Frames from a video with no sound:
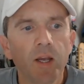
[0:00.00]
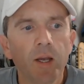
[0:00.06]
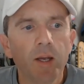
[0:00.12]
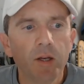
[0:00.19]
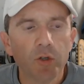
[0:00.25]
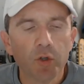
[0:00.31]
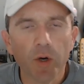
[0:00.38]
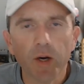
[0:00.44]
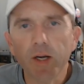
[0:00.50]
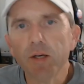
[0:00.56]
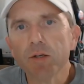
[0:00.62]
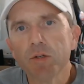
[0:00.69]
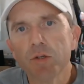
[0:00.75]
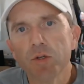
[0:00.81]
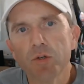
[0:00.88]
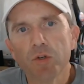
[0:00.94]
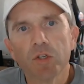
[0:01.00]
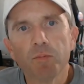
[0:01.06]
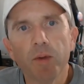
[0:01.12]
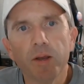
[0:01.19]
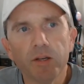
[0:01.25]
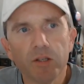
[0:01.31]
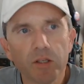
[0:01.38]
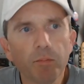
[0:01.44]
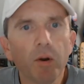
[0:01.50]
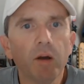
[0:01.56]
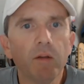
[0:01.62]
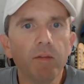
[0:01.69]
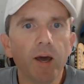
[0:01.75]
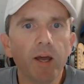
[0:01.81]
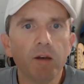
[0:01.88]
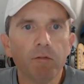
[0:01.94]
trading decisions based upon
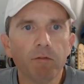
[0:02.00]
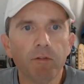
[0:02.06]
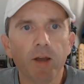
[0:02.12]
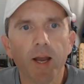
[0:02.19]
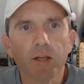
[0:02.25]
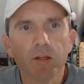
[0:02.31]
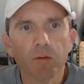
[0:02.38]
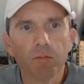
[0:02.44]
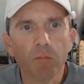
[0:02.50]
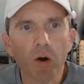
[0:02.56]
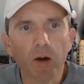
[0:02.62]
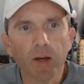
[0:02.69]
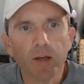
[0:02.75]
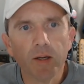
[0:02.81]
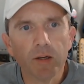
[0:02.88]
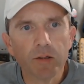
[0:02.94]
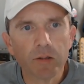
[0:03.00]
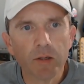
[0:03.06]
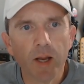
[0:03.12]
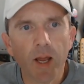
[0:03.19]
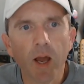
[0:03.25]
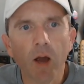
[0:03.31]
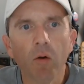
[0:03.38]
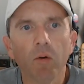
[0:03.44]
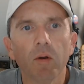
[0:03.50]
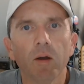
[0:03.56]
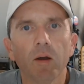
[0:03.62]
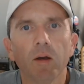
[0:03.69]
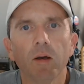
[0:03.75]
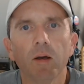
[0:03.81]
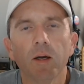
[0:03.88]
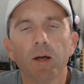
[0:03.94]
that. In fact, the market is now
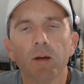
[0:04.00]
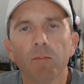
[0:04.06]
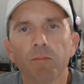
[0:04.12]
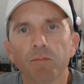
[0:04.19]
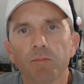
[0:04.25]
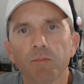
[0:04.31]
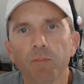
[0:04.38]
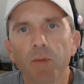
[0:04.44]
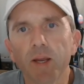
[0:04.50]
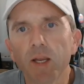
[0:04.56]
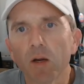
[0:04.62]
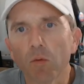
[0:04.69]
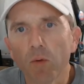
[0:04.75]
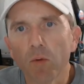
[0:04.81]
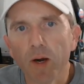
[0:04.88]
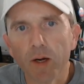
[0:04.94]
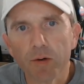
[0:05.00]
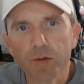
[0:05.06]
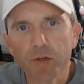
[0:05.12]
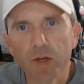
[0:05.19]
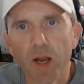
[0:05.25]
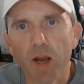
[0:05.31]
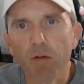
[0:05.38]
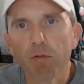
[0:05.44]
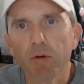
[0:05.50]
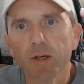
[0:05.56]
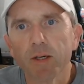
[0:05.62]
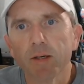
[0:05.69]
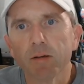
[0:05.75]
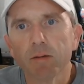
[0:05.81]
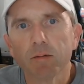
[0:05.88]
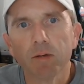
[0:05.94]
making records every
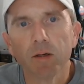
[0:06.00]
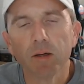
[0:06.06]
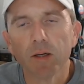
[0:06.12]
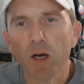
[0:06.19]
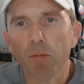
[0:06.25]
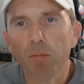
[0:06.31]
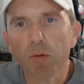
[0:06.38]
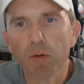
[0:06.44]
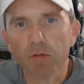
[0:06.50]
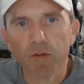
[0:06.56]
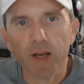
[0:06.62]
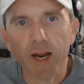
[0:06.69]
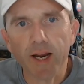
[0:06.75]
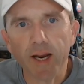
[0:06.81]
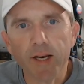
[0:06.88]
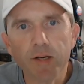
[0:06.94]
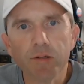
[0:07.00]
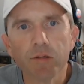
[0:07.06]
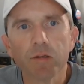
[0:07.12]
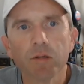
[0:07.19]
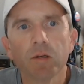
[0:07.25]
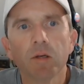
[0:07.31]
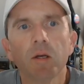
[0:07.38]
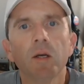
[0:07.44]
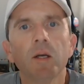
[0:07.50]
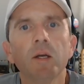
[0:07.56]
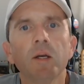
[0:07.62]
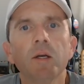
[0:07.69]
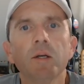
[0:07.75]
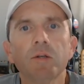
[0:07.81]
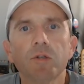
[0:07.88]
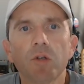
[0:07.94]
couple of days.
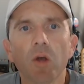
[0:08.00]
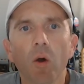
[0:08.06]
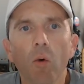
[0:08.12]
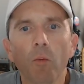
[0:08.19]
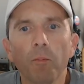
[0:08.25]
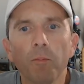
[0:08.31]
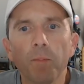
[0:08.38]
So,